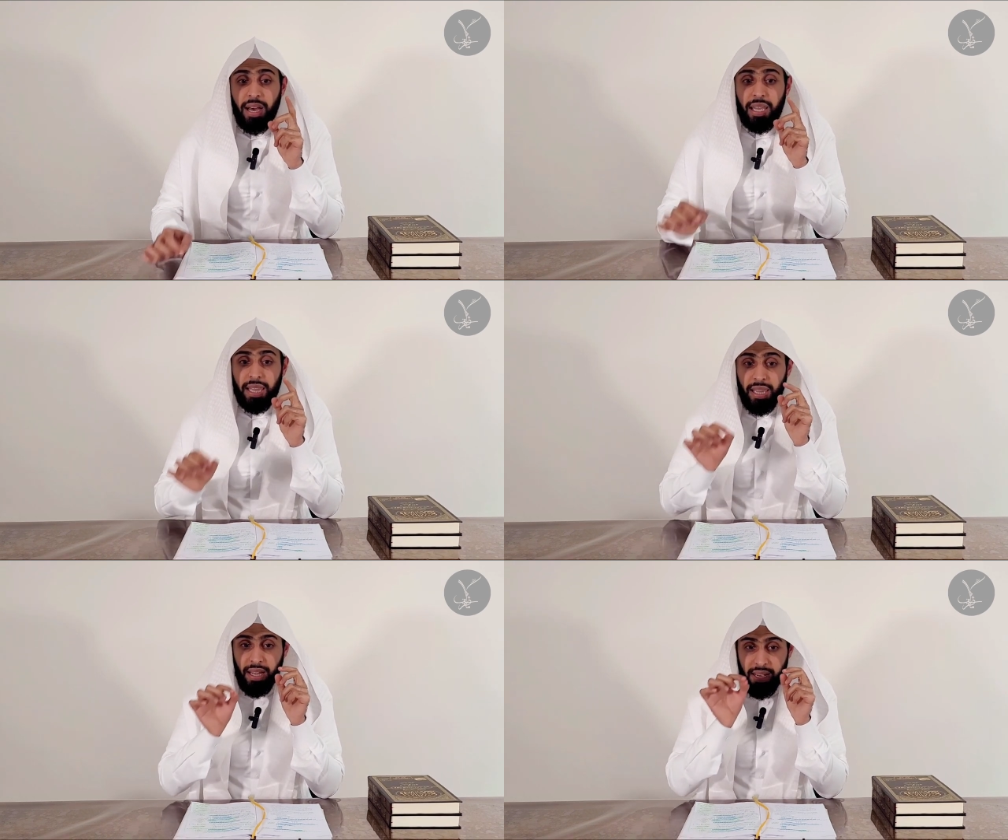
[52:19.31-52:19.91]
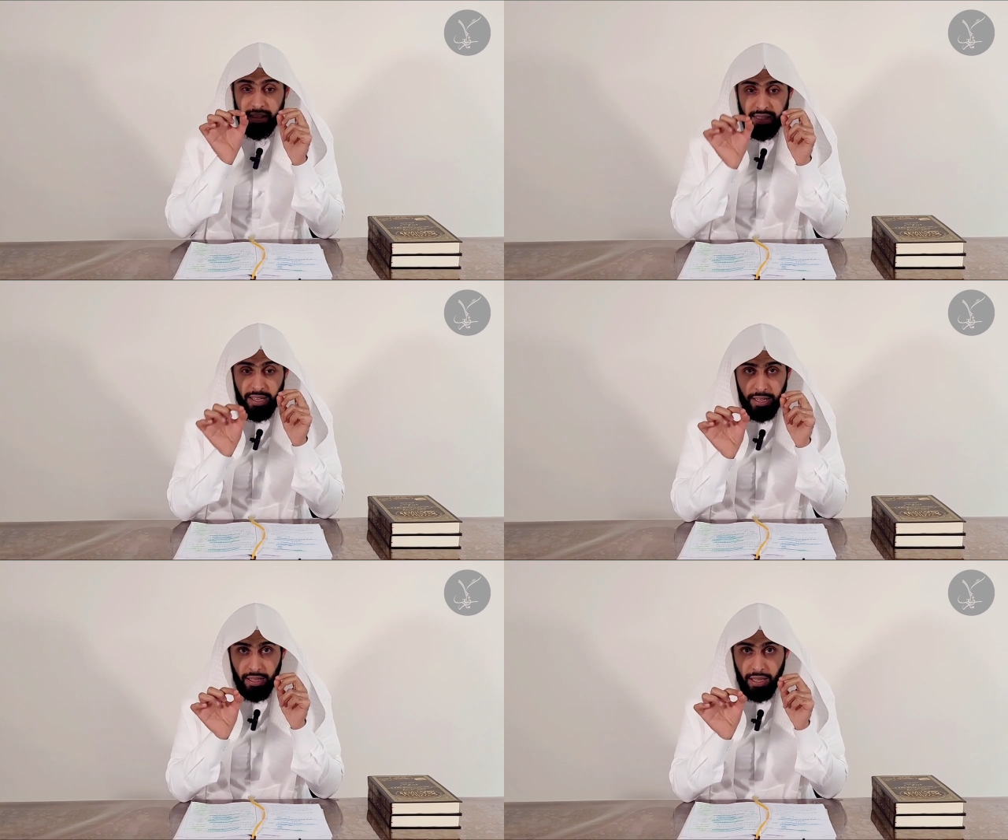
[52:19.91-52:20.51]
Allah
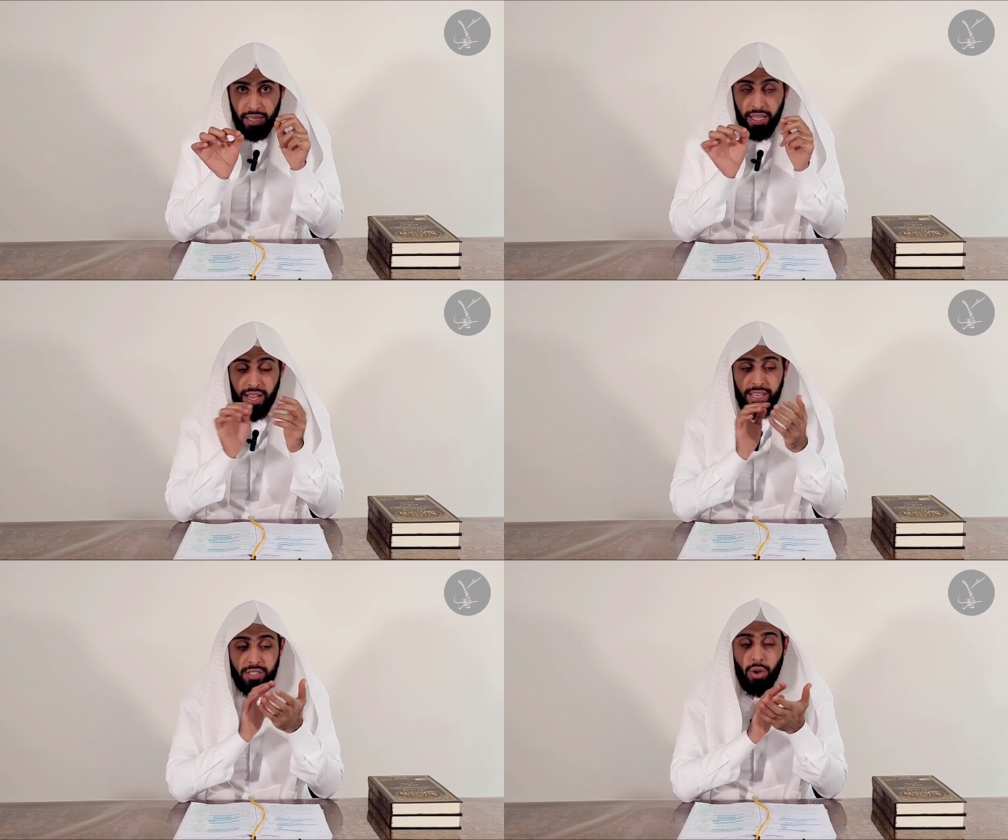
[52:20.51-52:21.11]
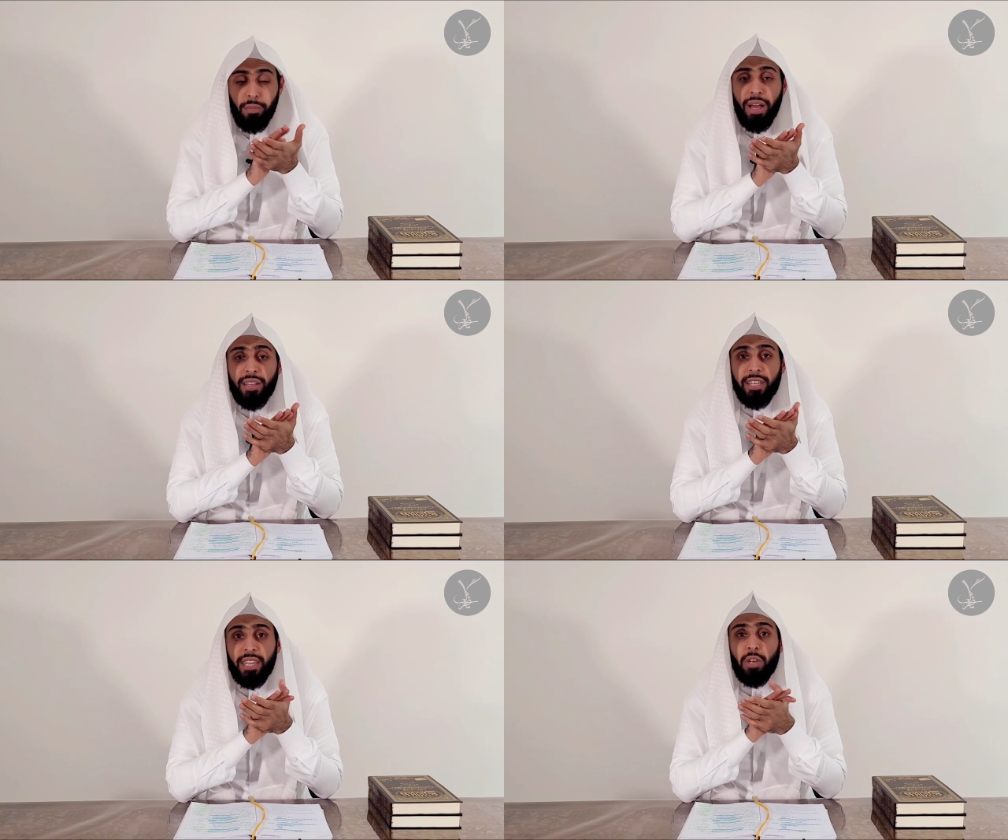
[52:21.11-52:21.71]
said, Allah has
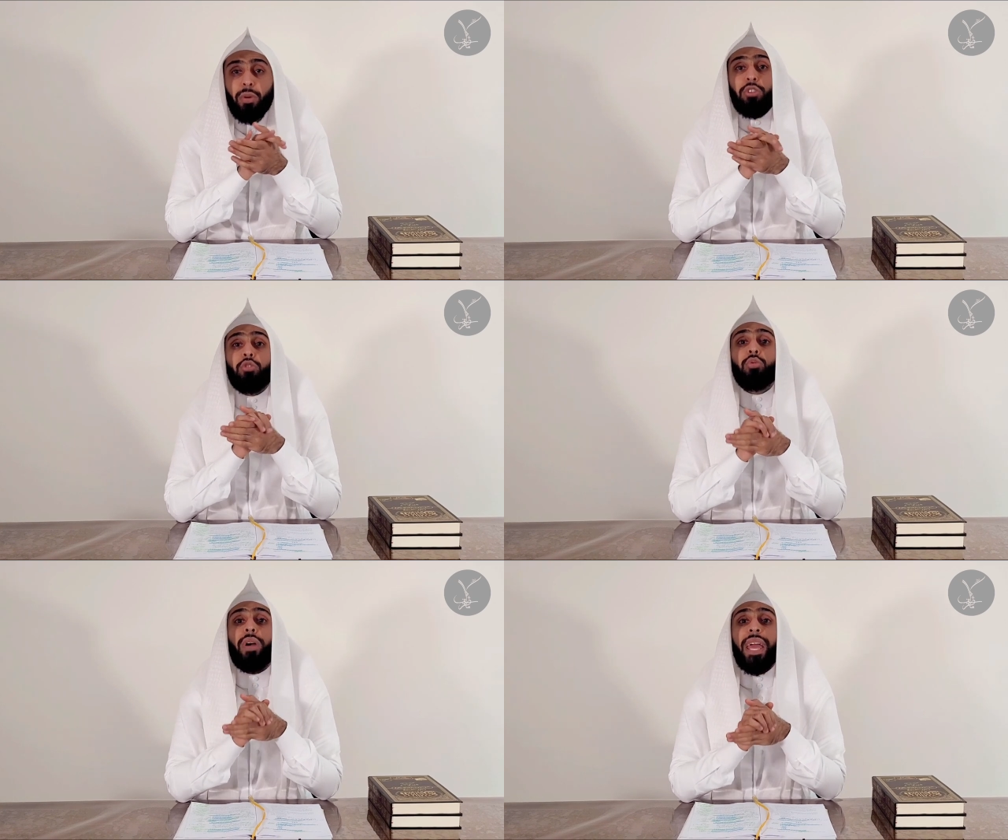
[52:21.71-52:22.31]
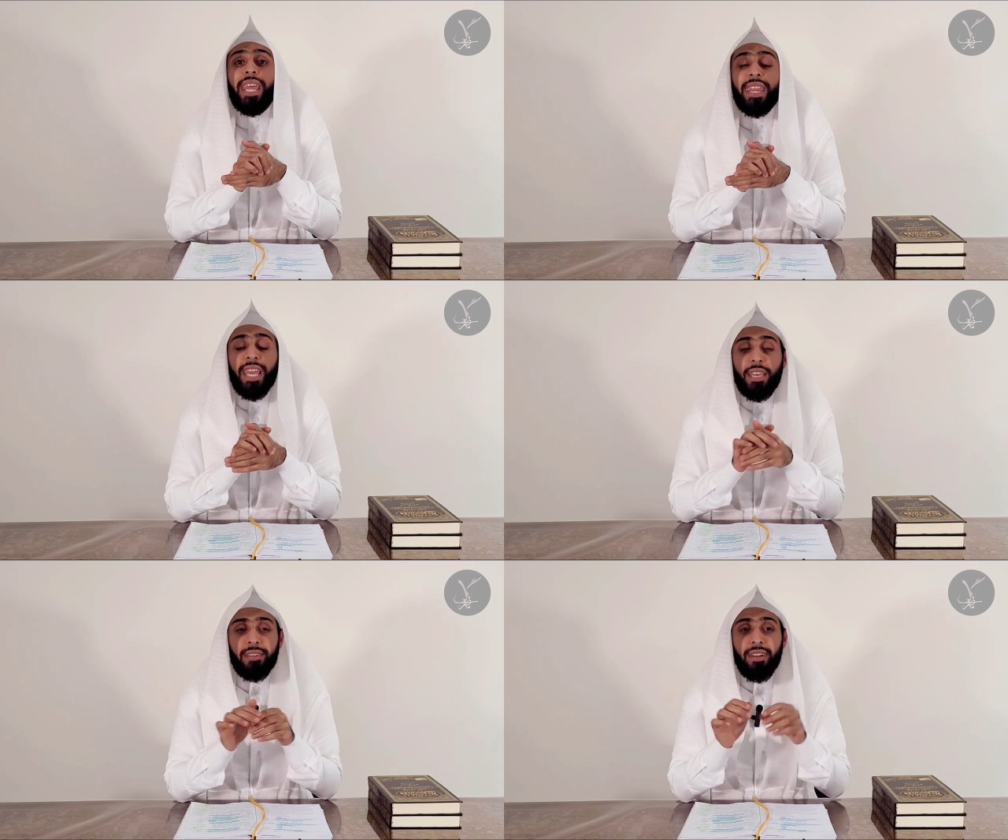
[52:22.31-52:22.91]
commanded that when you do
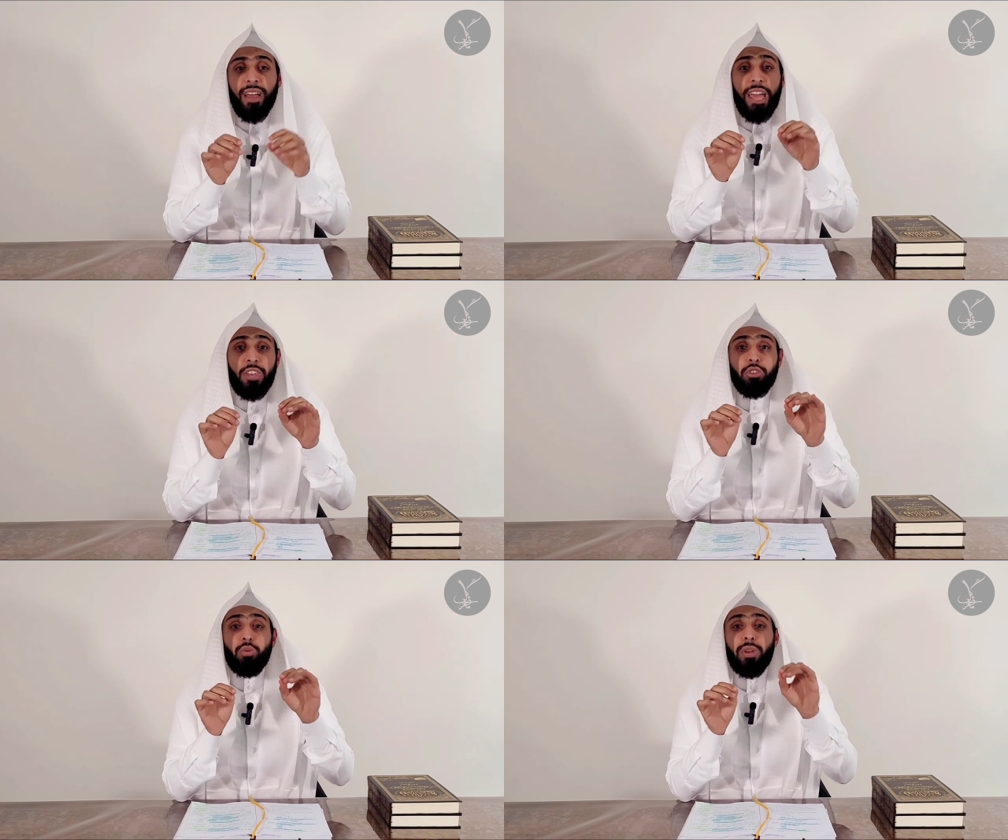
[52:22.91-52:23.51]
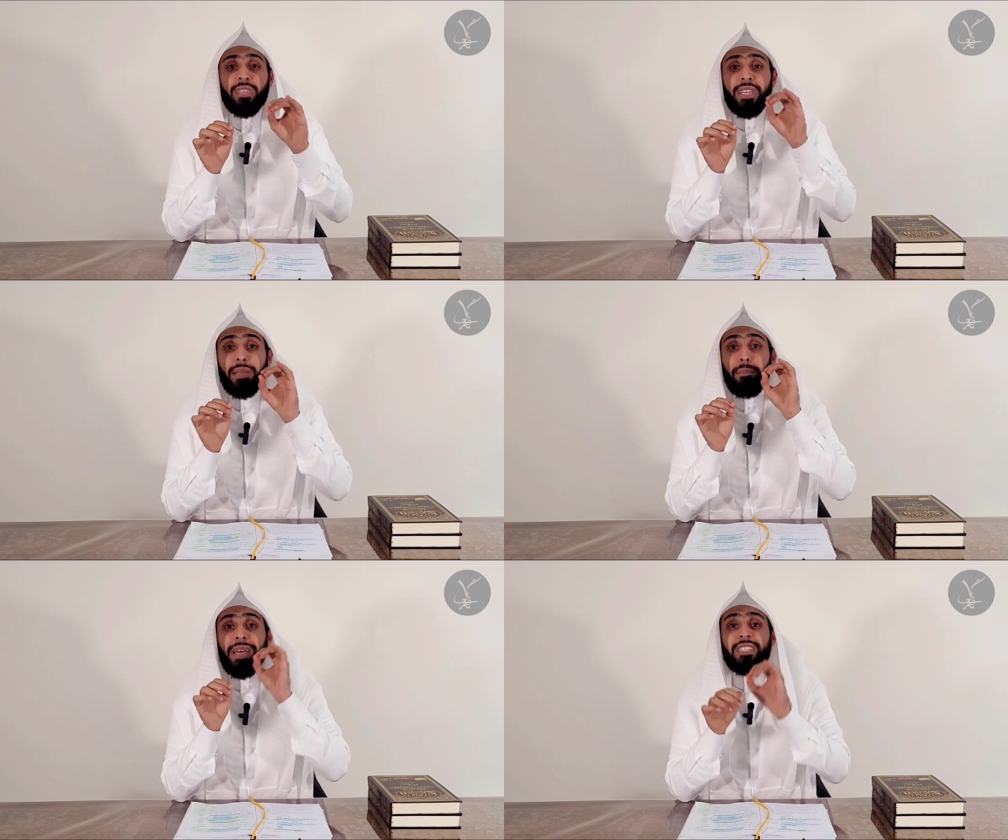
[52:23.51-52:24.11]
anything, try and do it in
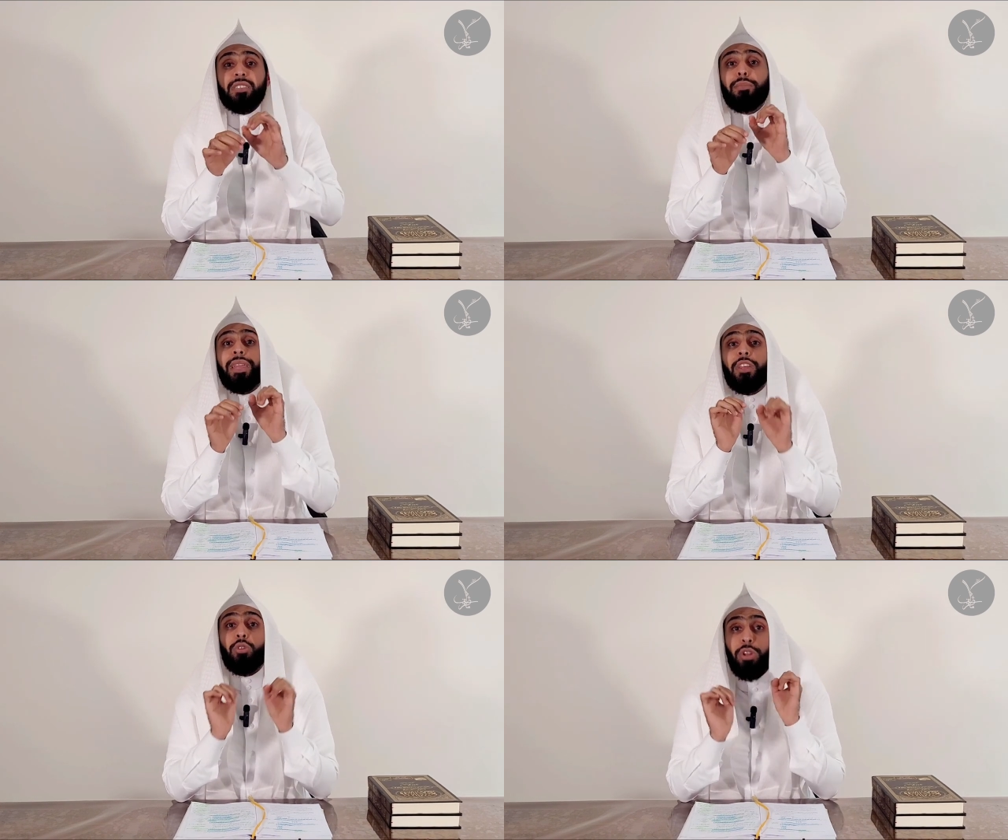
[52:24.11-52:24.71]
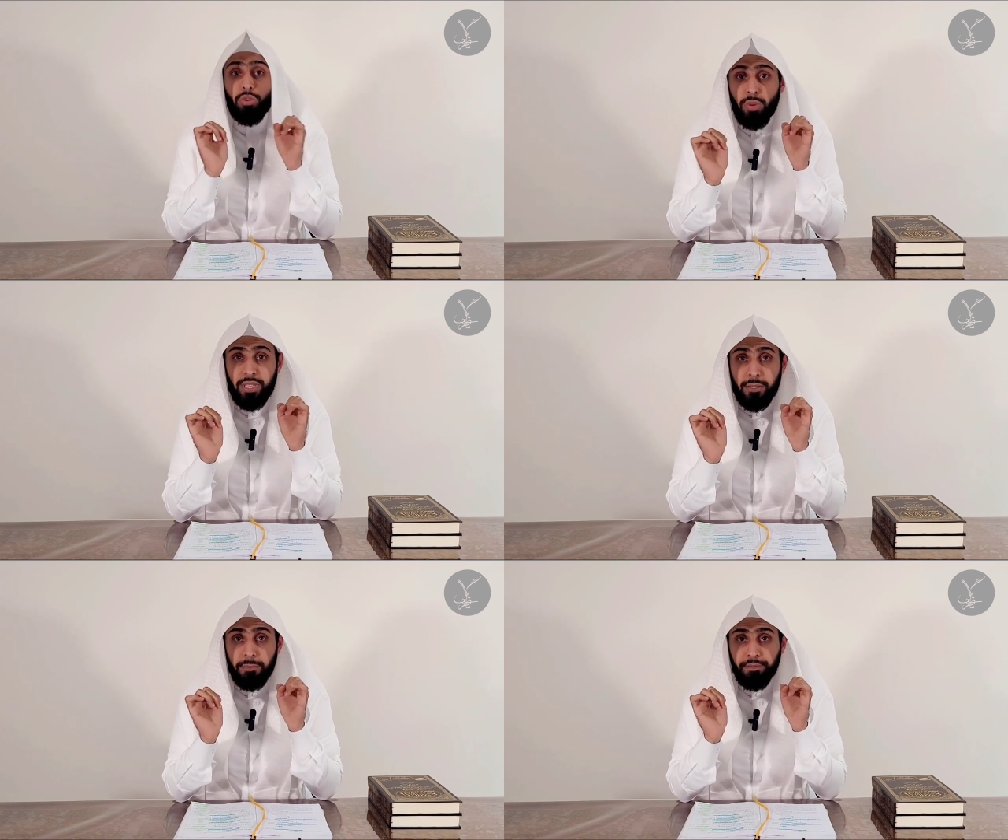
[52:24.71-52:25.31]
the best manner you can do
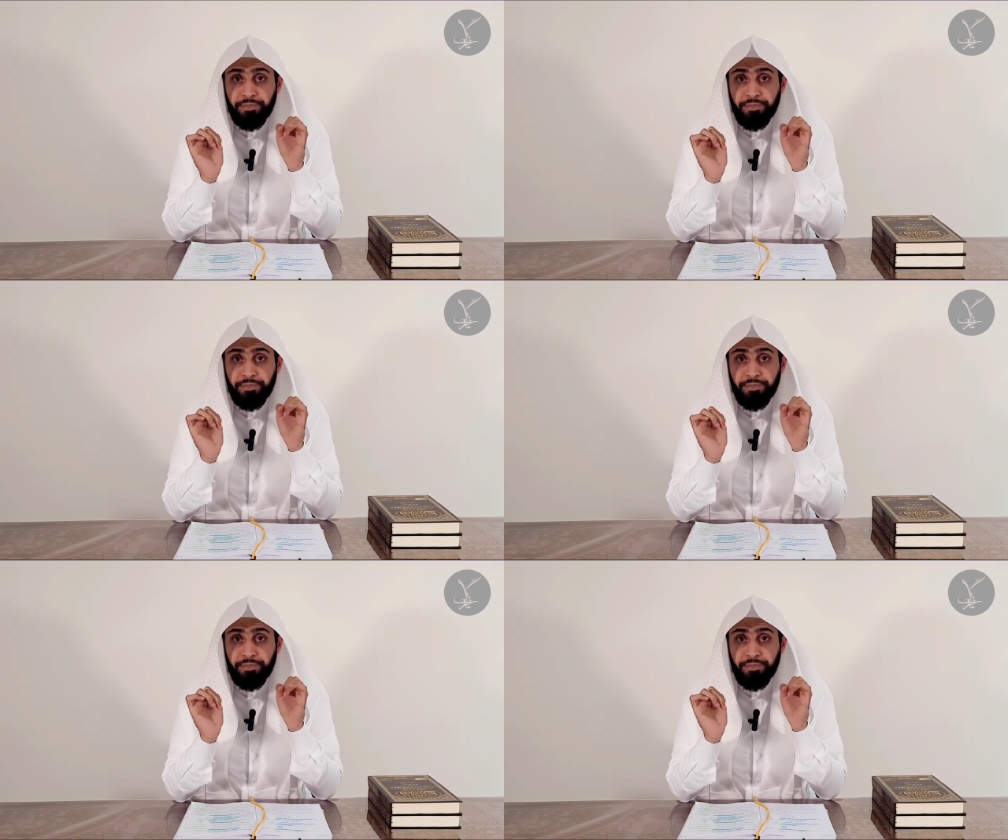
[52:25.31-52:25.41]
it.